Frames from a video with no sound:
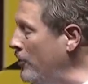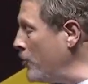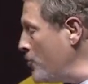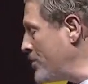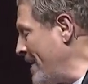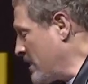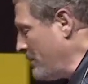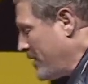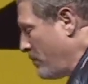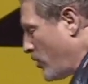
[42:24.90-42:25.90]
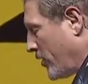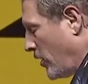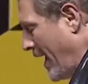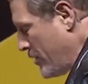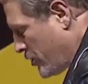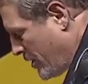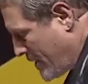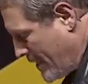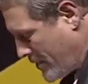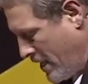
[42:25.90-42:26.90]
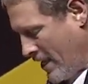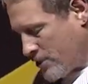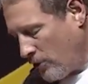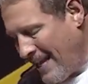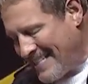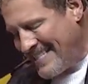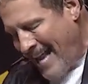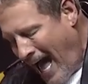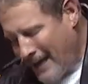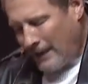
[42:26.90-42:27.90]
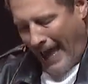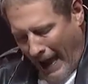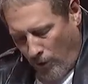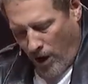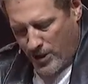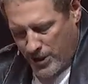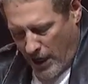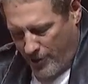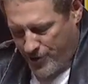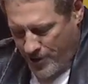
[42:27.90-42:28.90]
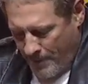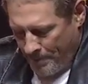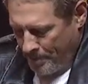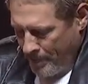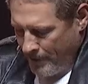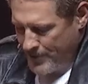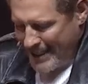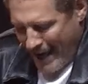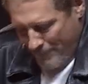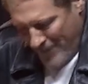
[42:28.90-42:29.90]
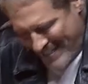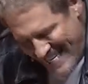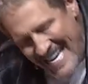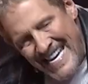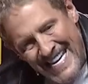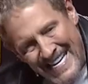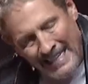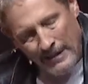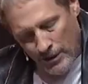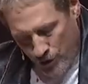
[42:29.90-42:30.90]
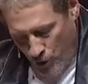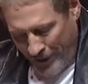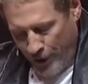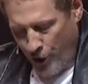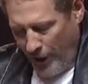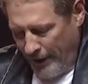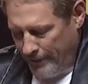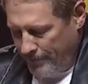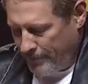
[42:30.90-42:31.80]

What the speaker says: New Testament, the book of Galatians says, so let's not allow ourselves to get fatigued doing good,